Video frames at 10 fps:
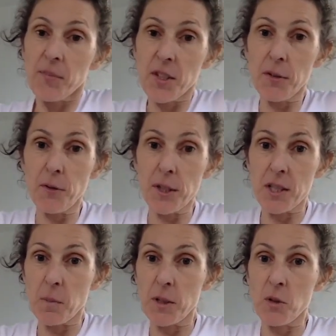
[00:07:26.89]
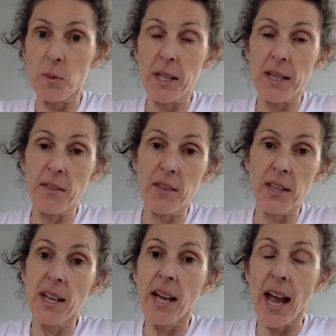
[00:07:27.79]
difference between
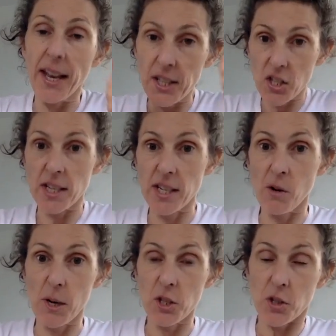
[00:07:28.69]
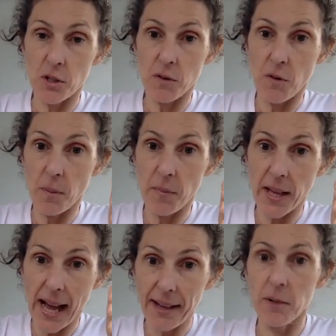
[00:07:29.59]
the energetic questions from
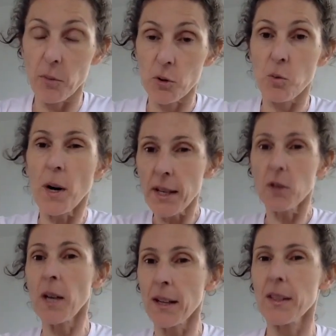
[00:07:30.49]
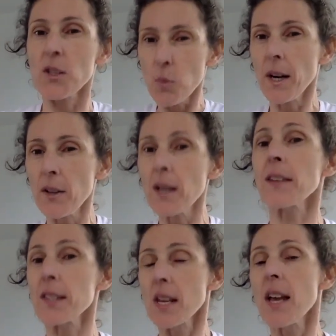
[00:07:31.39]
the animals. Why are you like this? Why are you
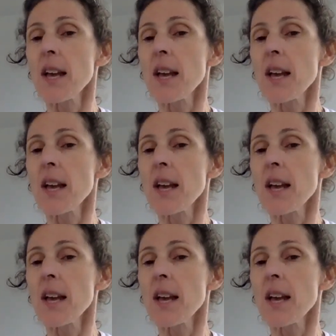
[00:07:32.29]
like this?